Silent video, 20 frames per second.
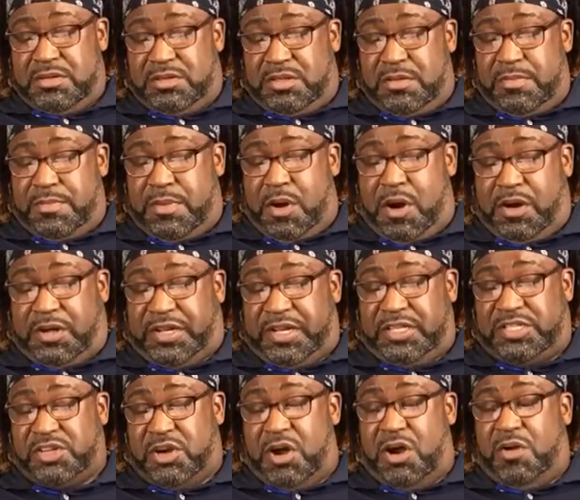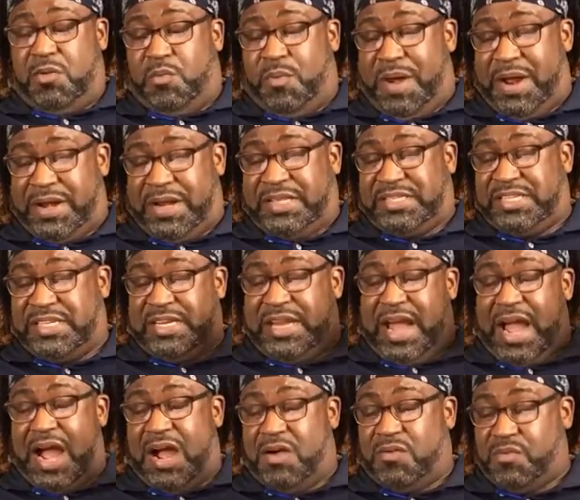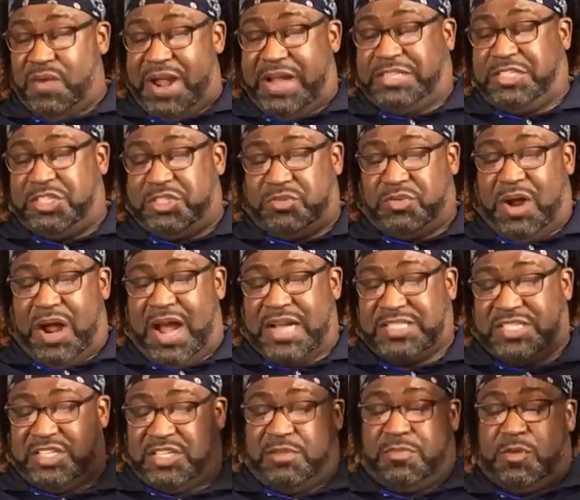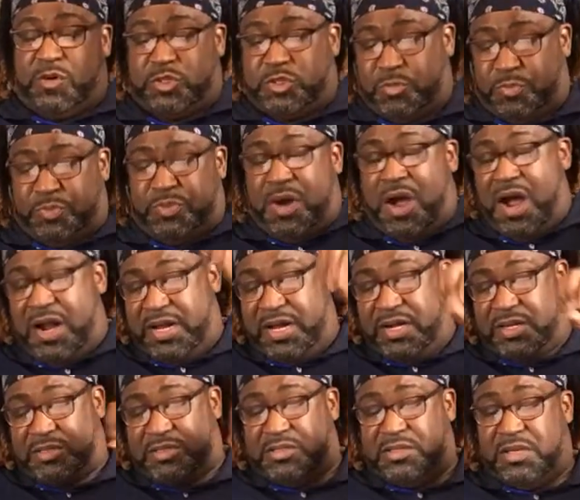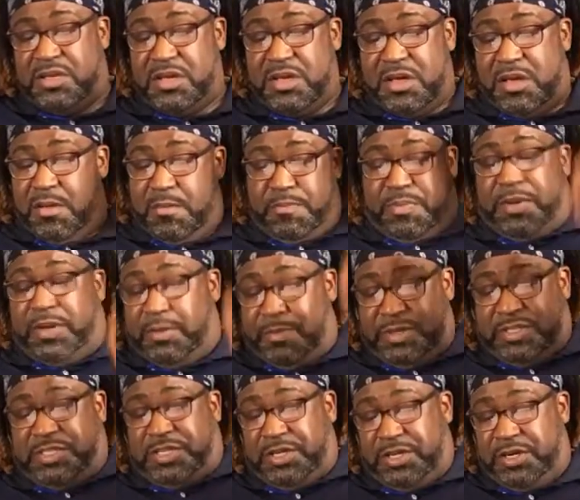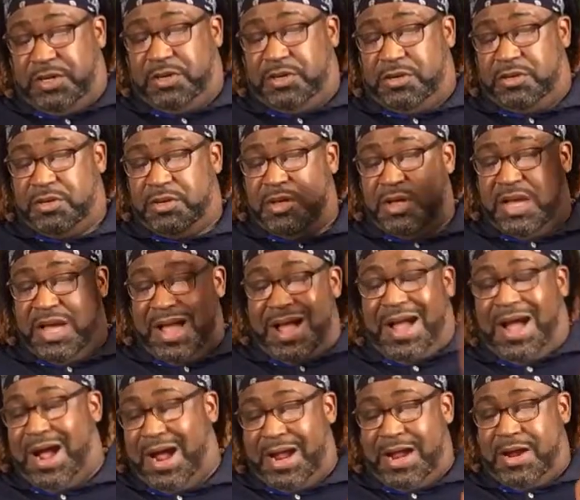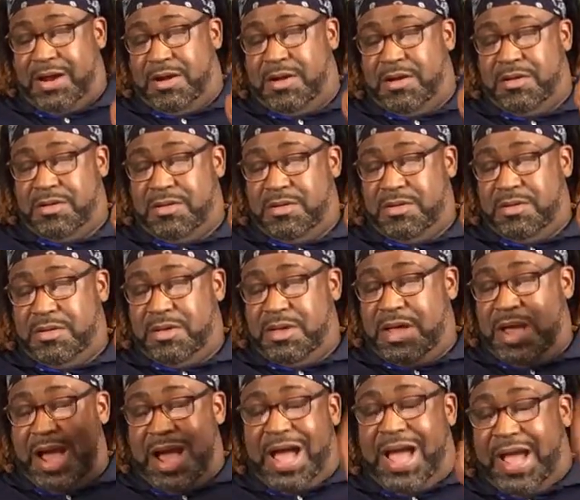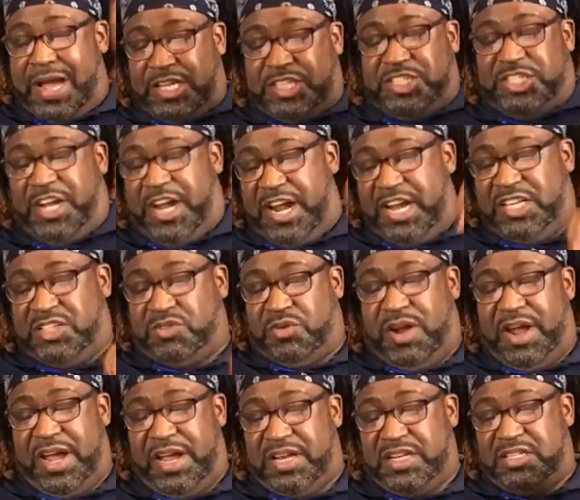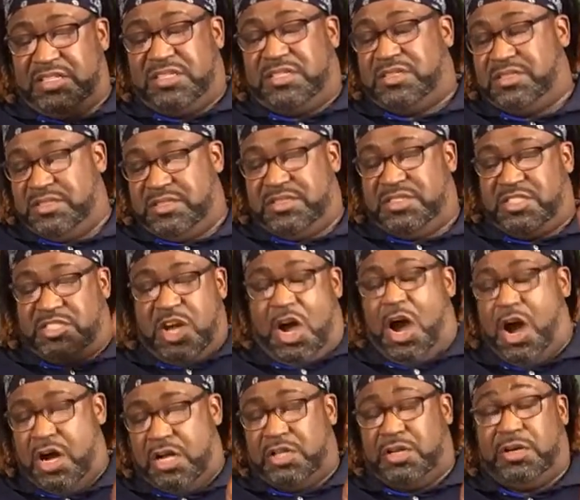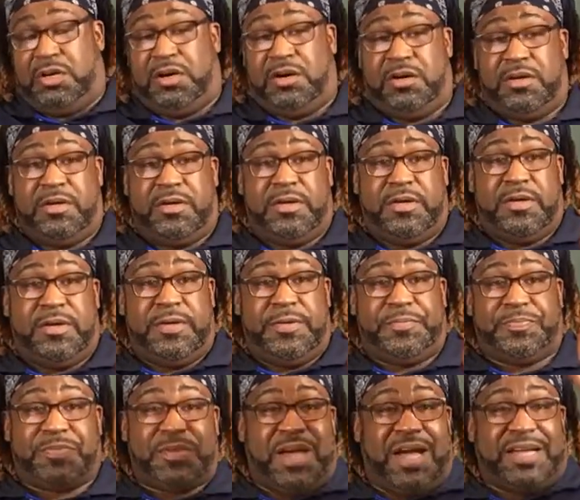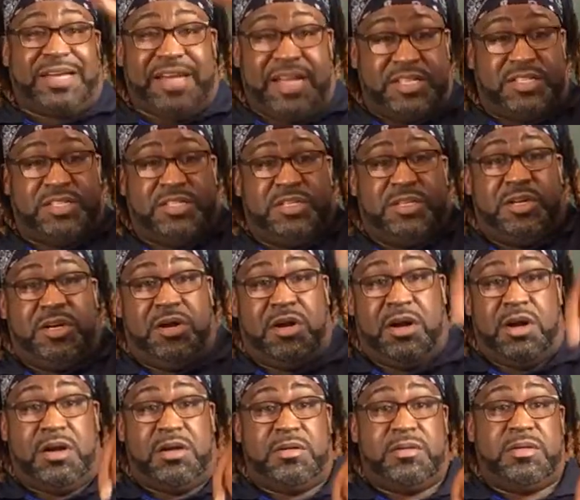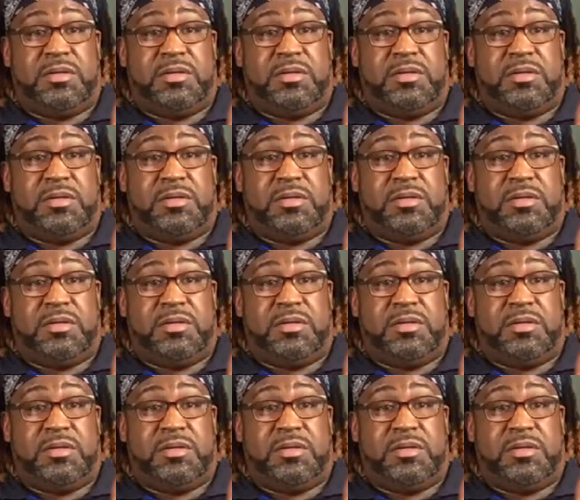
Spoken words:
The markets are witnessing an outrageous rise in commercial products, building material, iron, high exchange rate, dollar against the dinar.